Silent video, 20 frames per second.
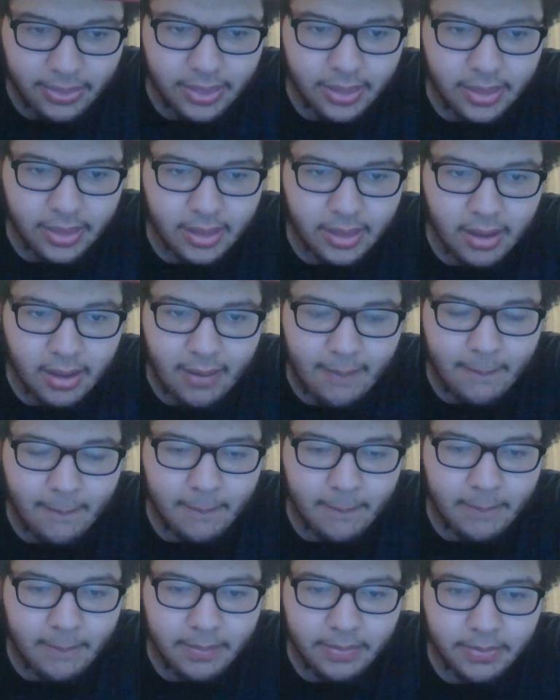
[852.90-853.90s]

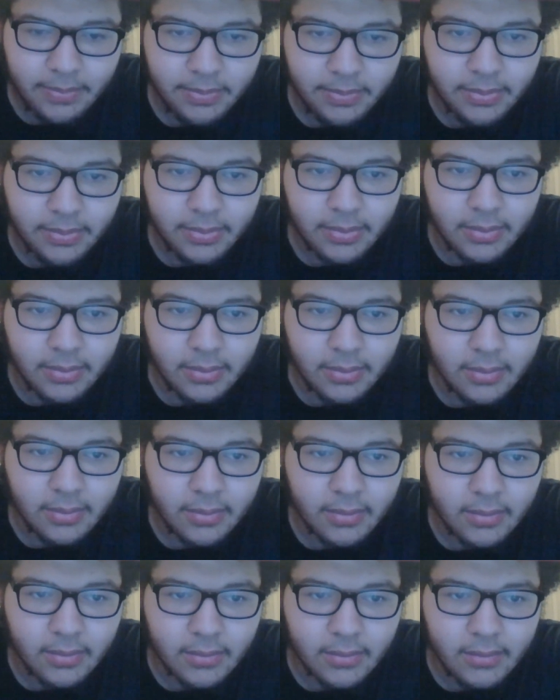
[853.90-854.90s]

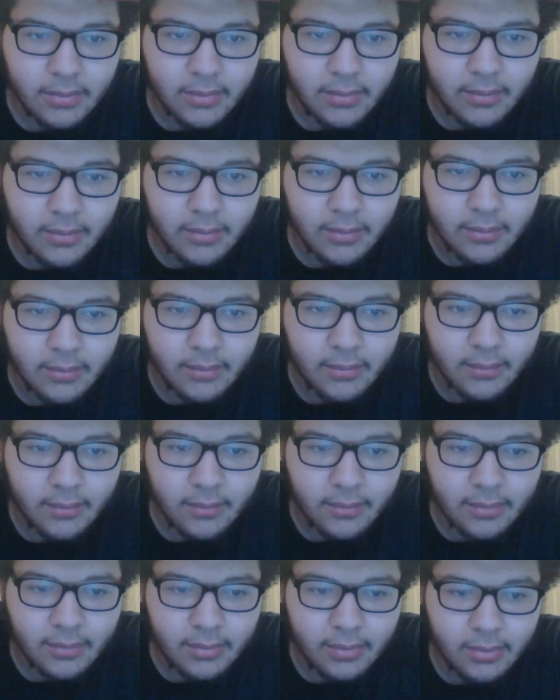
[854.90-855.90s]

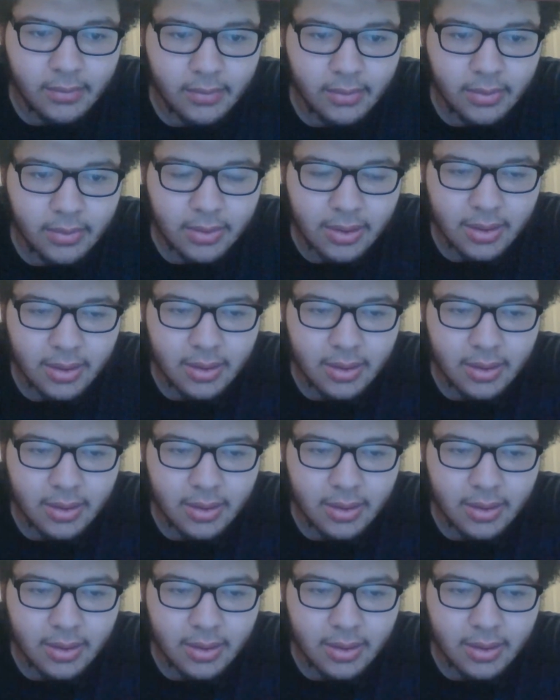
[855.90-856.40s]
Nothing is said.